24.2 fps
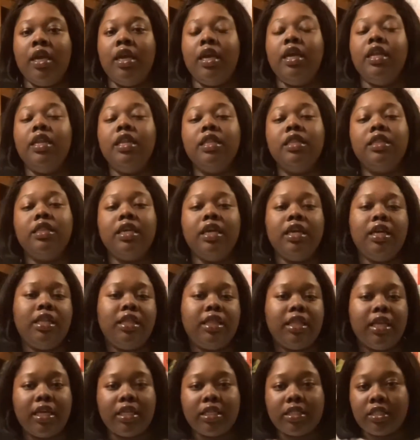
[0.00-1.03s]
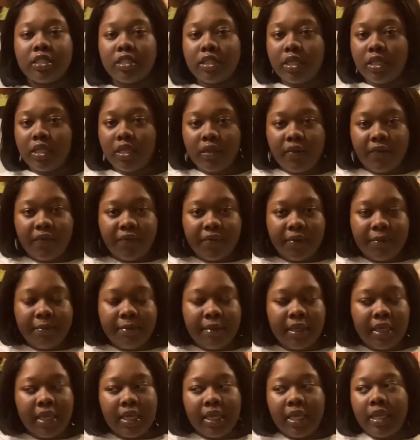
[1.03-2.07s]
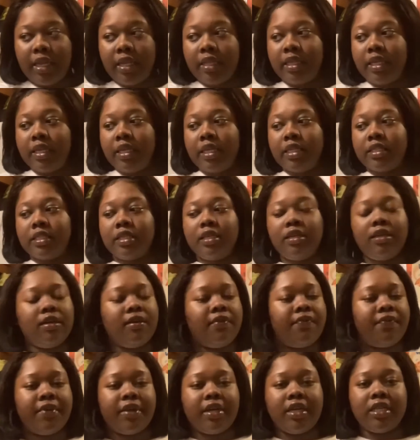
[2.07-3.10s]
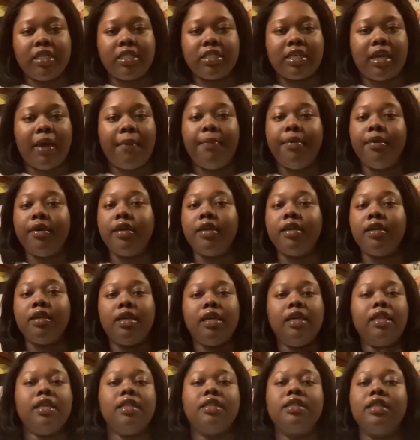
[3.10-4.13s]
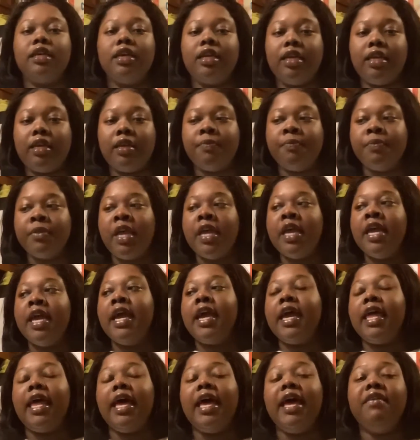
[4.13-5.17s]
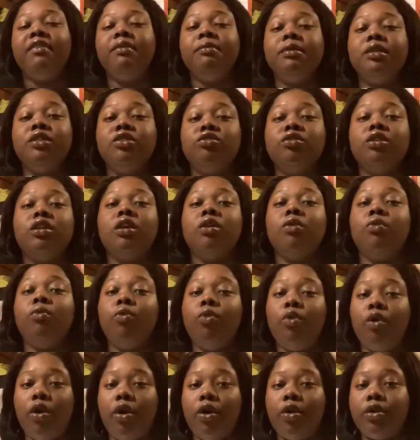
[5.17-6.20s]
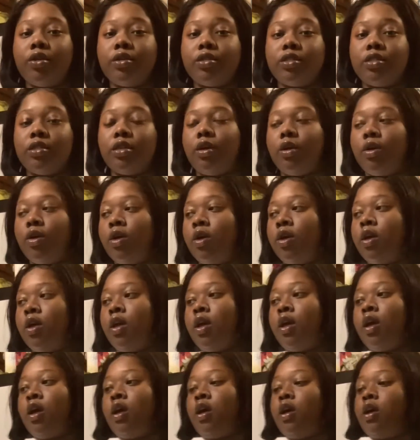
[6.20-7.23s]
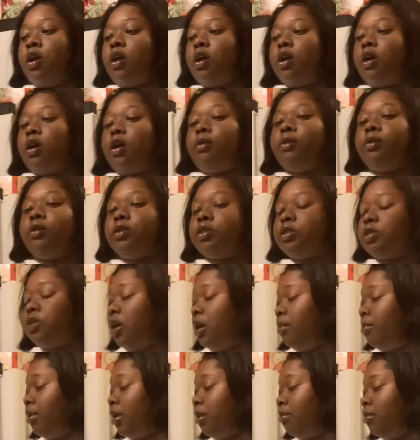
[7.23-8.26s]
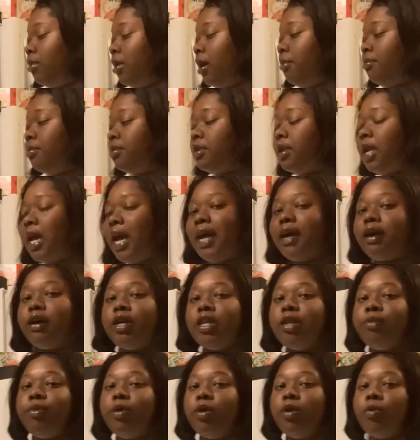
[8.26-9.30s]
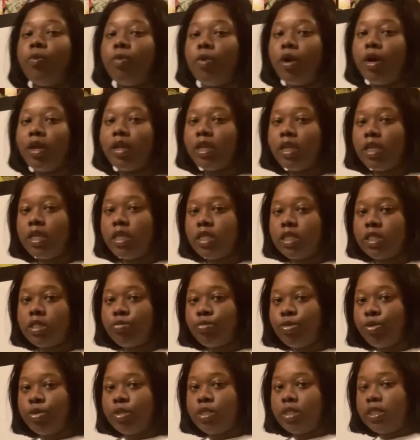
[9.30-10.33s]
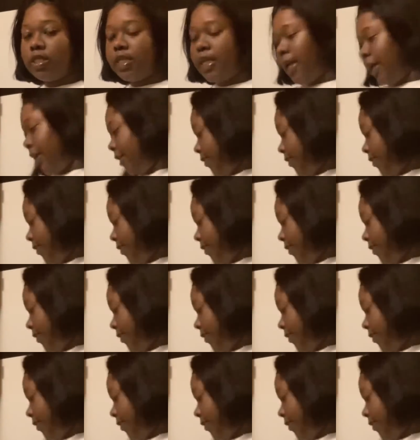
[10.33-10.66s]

Anything that's good for me, anything that's good for us, I put anything. And I haven't been drinking water, so I'm um, gonna start, but I'm, I'm not gonna put water in this smoothie today.